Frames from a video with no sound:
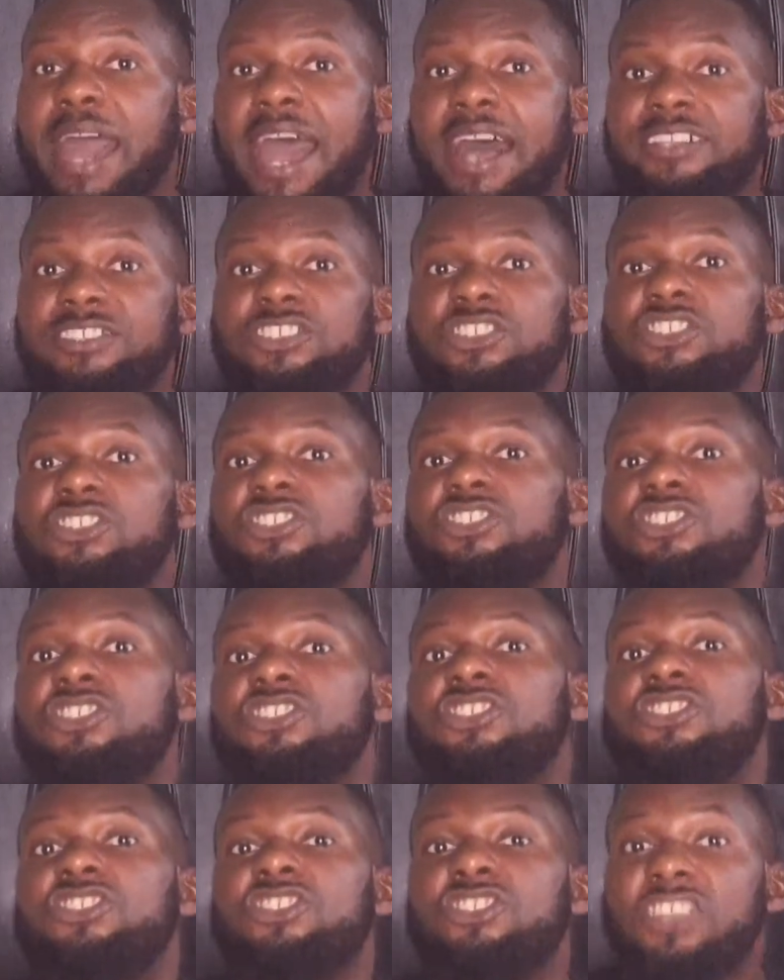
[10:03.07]
as
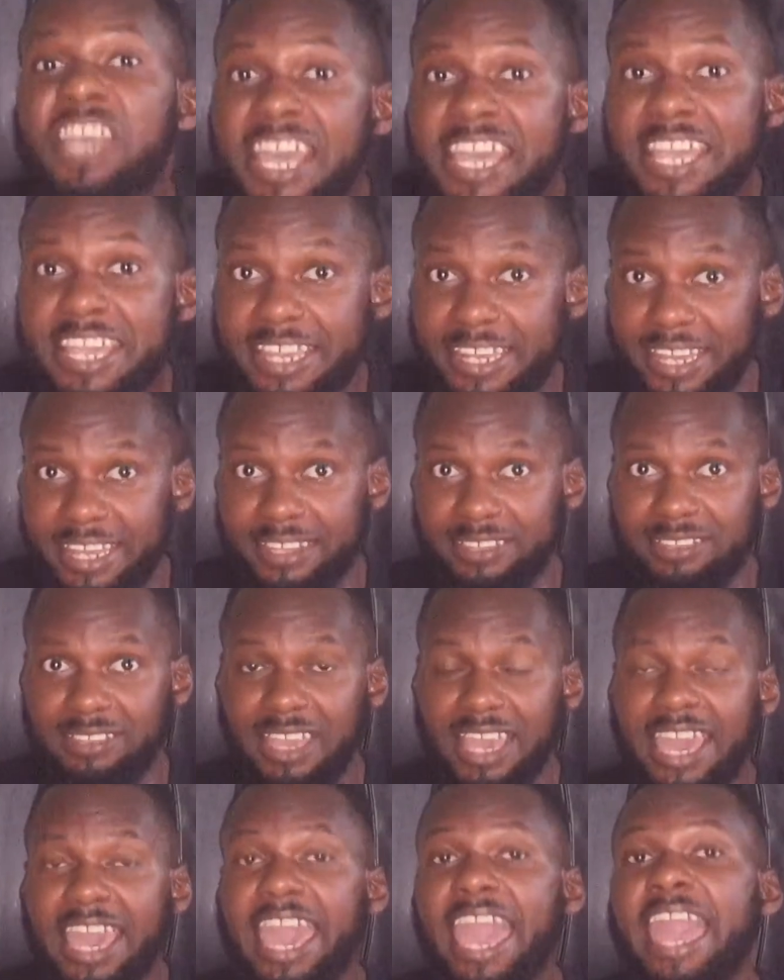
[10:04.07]
saying it,
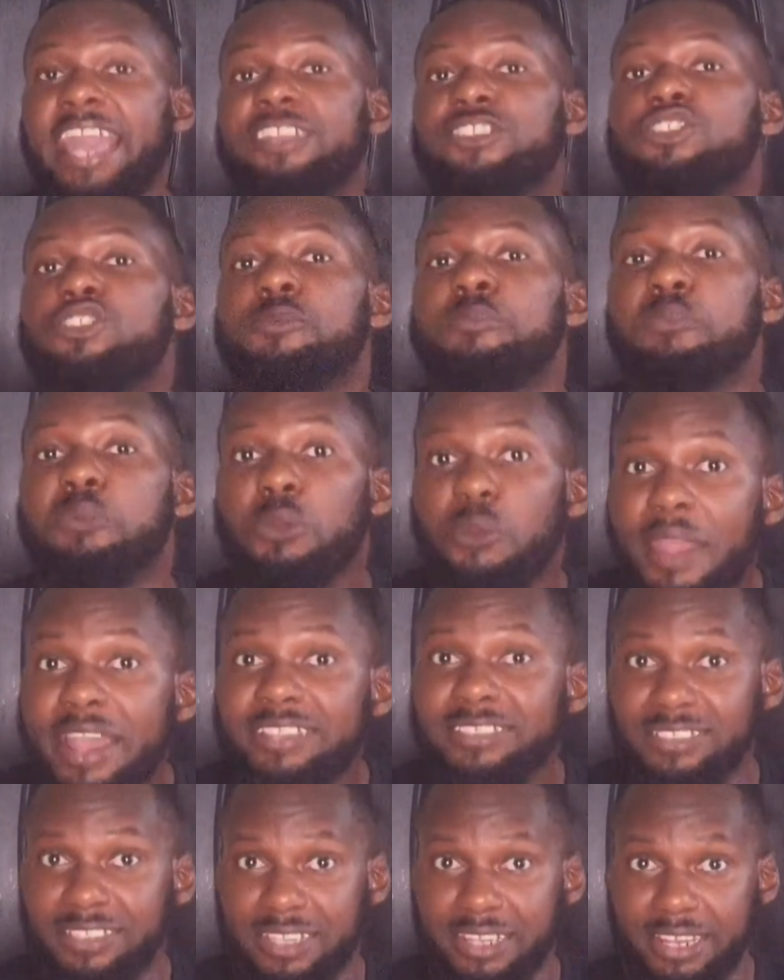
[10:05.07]

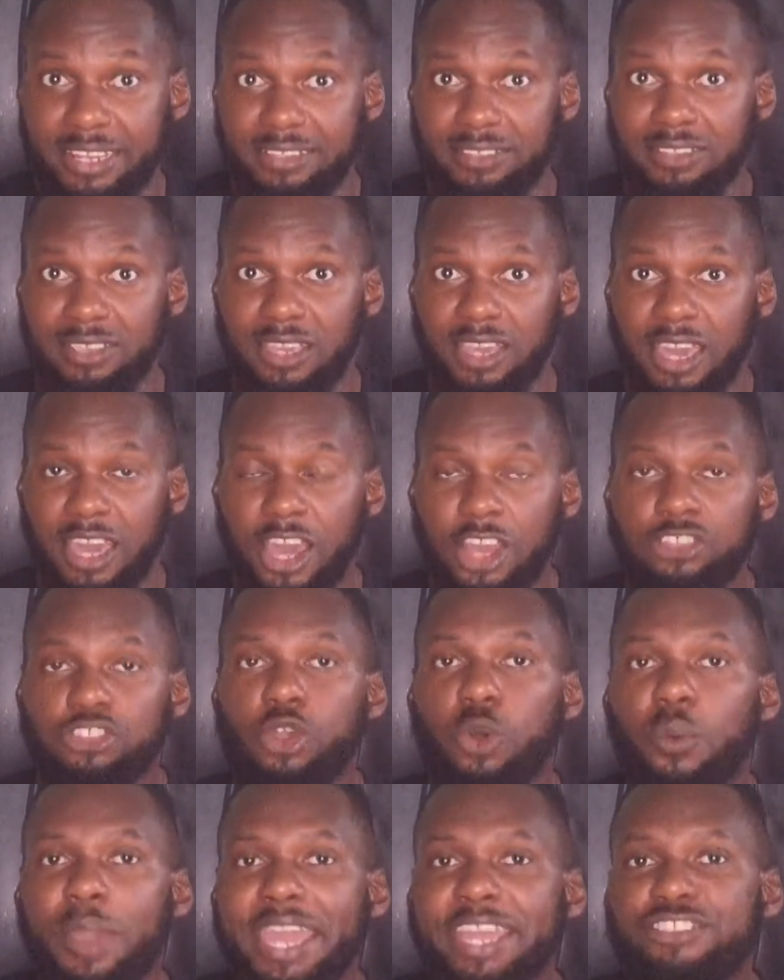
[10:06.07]
expressing it.
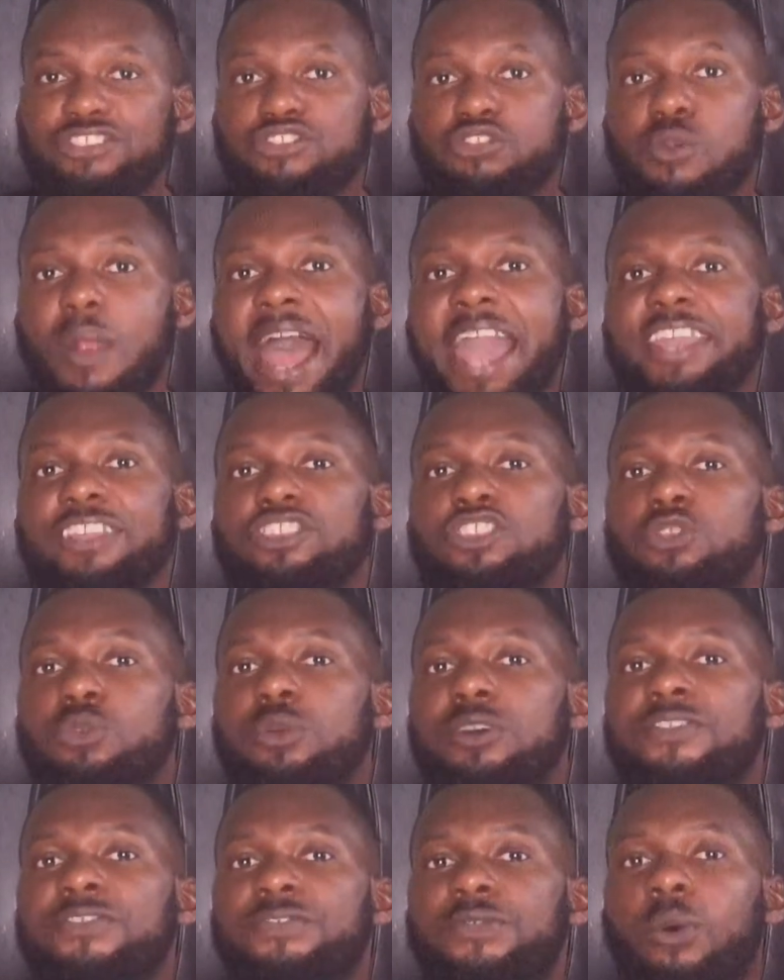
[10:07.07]
So in trying
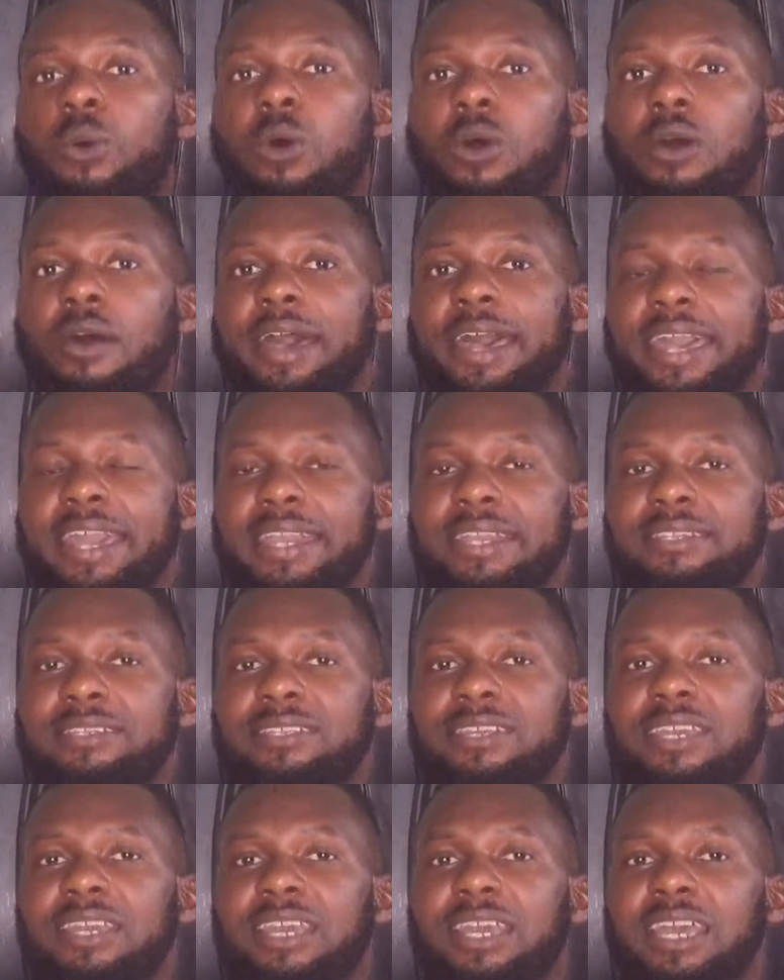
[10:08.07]
to
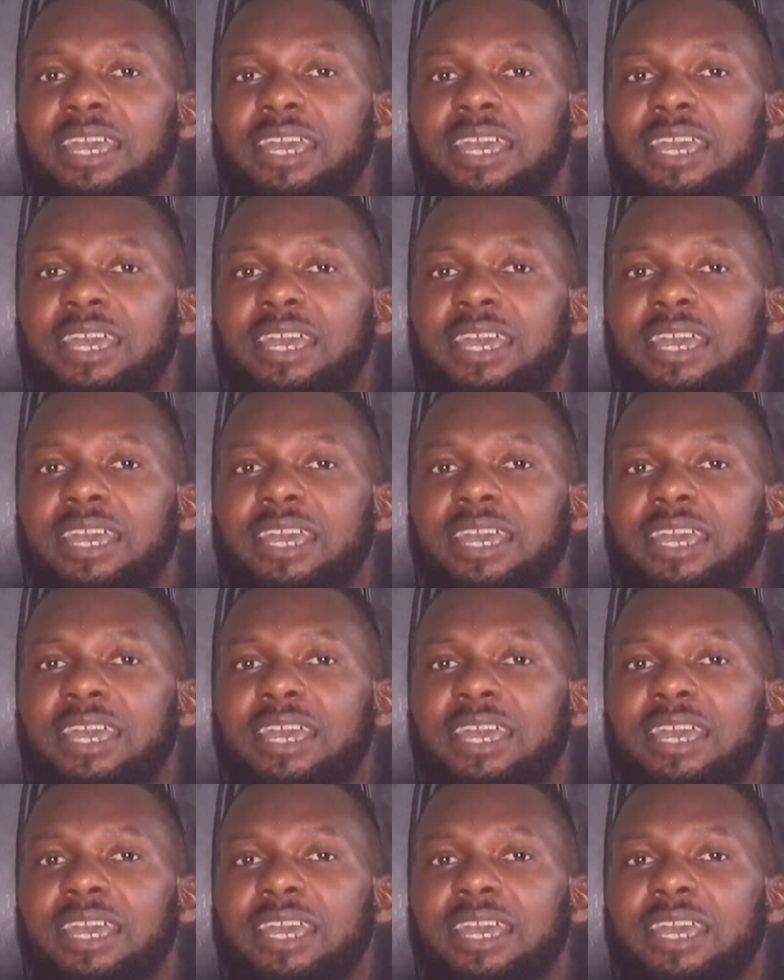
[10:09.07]
avoid